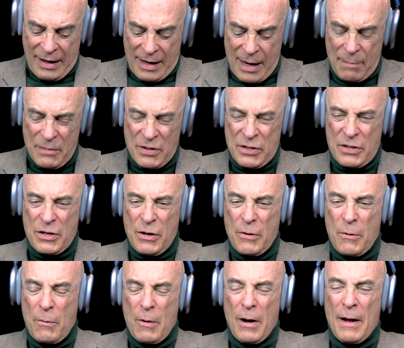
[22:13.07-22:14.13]
it comes
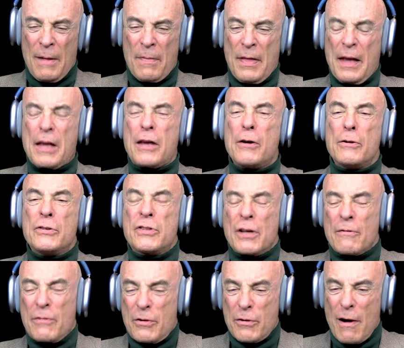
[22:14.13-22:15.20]
to the use
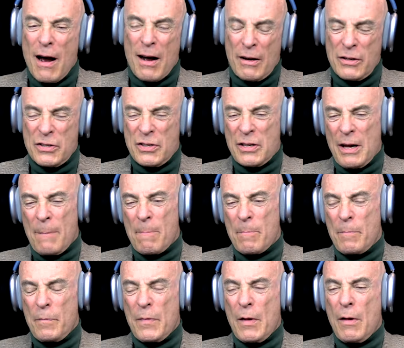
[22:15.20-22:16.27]
of drugs,
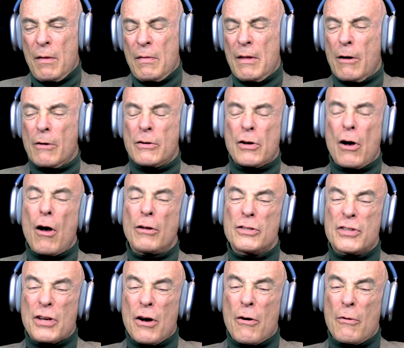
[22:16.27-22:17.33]
there's
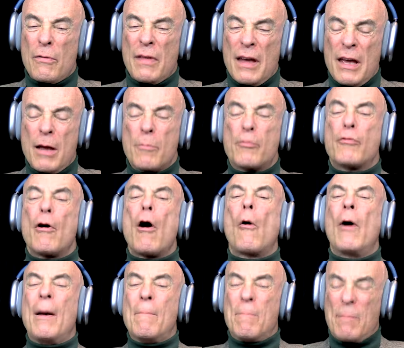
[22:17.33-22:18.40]
also the
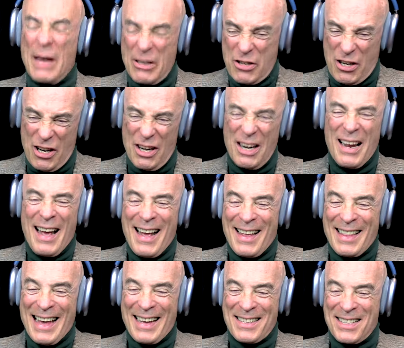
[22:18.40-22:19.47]
prohibition
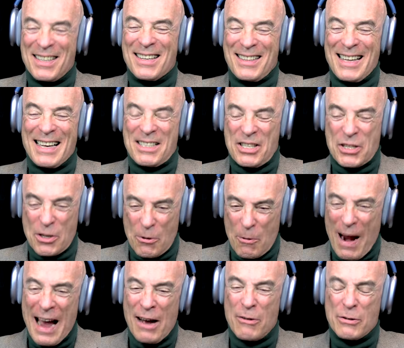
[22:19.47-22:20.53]
that
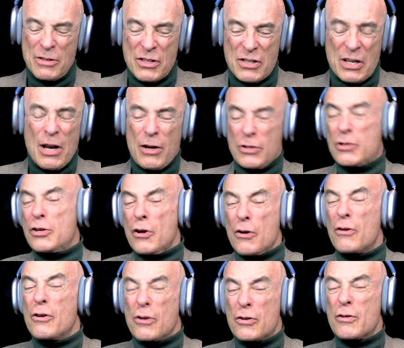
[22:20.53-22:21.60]
surrounds
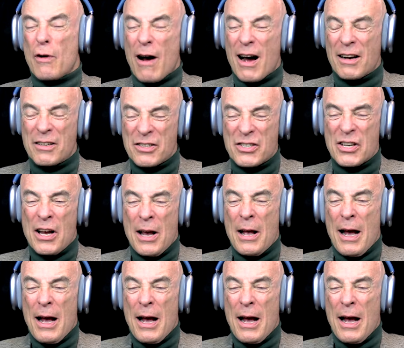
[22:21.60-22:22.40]
certain drugs.